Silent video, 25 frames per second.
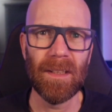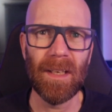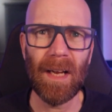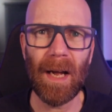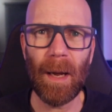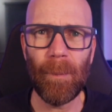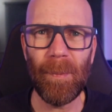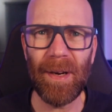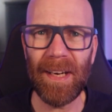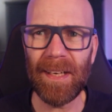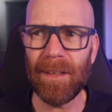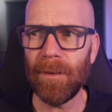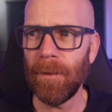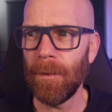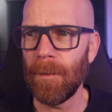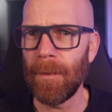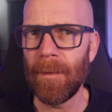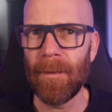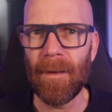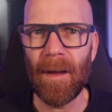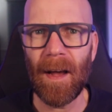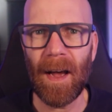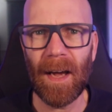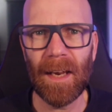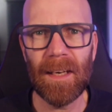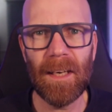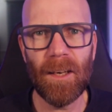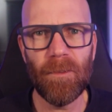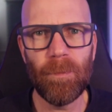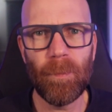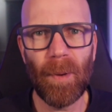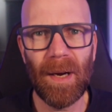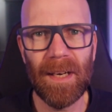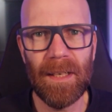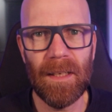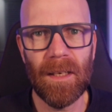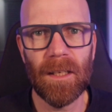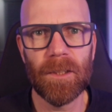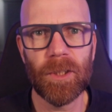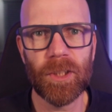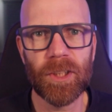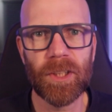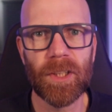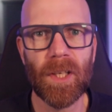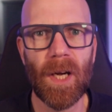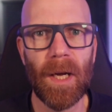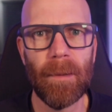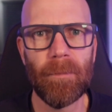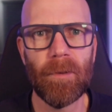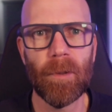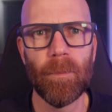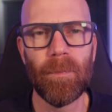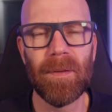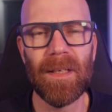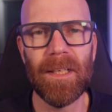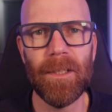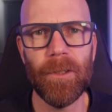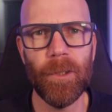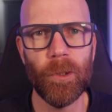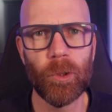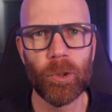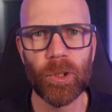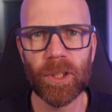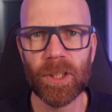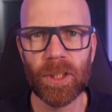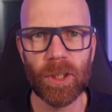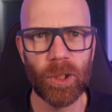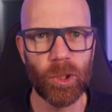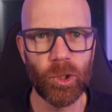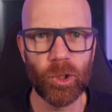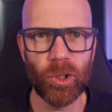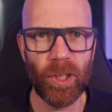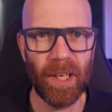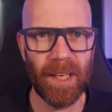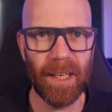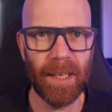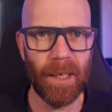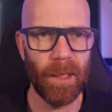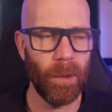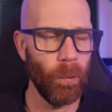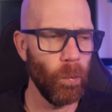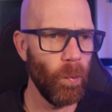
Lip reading: I mean, I love my lunchtime Complete Nutrition drink,